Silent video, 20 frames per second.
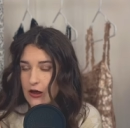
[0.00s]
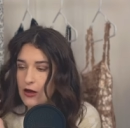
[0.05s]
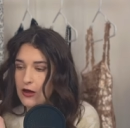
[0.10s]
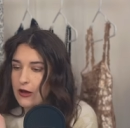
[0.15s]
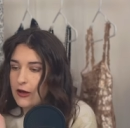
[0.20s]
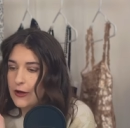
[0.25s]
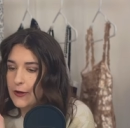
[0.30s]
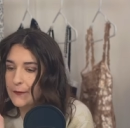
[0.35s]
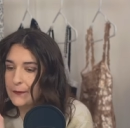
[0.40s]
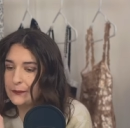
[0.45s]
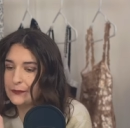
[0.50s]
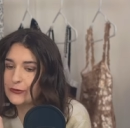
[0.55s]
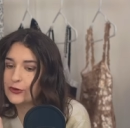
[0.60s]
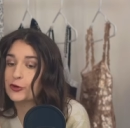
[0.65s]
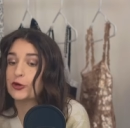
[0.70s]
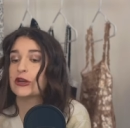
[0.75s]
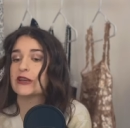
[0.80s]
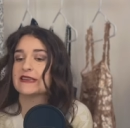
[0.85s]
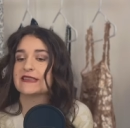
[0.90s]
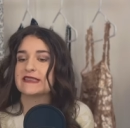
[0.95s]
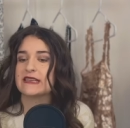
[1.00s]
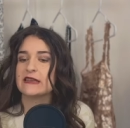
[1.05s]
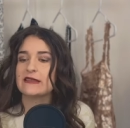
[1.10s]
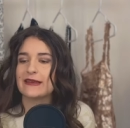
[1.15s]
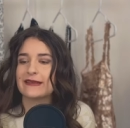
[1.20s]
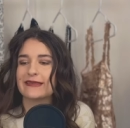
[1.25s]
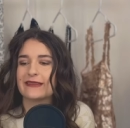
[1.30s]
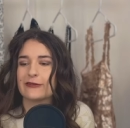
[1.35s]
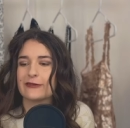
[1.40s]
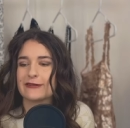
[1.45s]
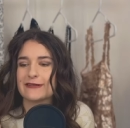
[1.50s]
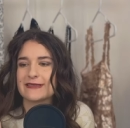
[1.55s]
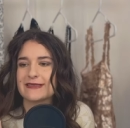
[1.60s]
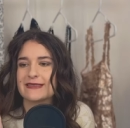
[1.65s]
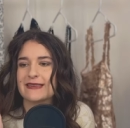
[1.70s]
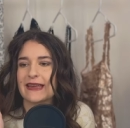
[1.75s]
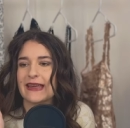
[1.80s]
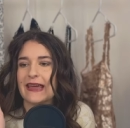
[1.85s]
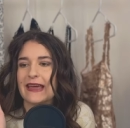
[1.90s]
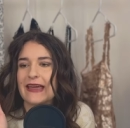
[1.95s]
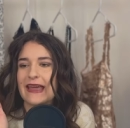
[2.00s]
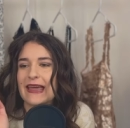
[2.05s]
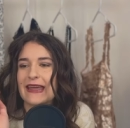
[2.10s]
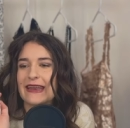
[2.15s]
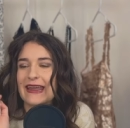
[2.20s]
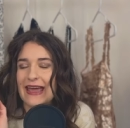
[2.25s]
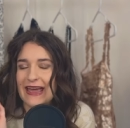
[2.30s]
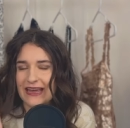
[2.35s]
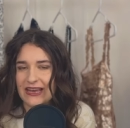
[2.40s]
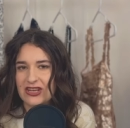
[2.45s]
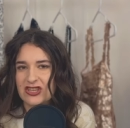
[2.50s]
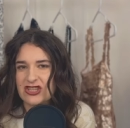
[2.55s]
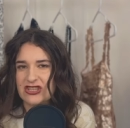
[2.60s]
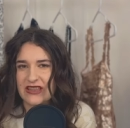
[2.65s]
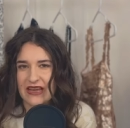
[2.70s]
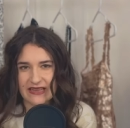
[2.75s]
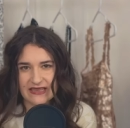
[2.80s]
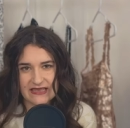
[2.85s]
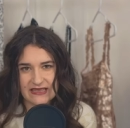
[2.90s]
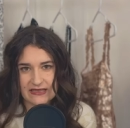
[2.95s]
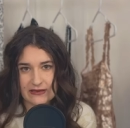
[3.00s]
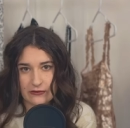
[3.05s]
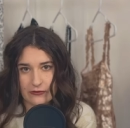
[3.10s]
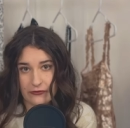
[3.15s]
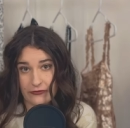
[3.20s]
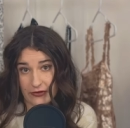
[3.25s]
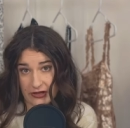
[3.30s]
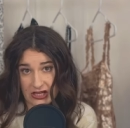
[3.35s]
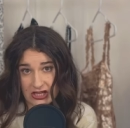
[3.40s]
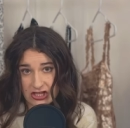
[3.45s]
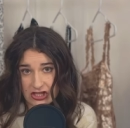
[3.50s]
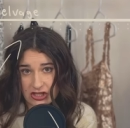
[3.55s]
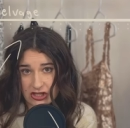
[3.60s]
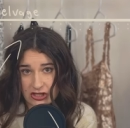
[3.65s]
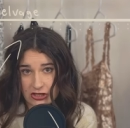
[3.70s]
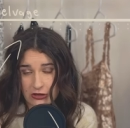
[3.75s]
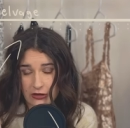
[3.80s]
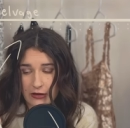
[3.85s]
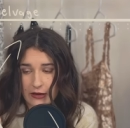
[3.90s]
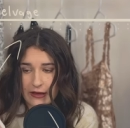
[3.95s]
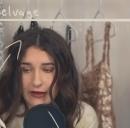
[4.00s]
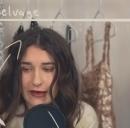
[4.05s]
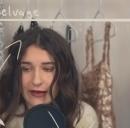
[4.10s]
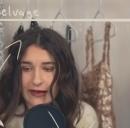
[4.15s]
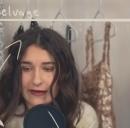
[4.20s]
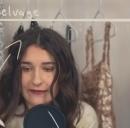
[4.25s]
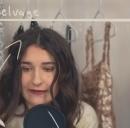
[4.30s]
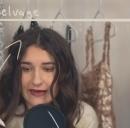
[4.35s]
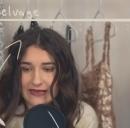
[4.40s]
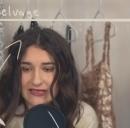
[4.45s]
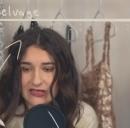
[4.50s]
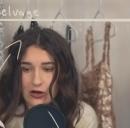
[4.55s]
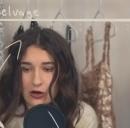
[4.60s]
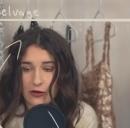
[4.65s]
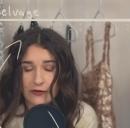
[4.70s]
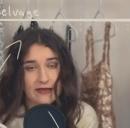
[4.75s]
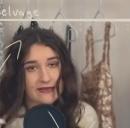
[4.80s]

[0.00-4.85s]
you're gonna see that there is an edge that's finished, and that's called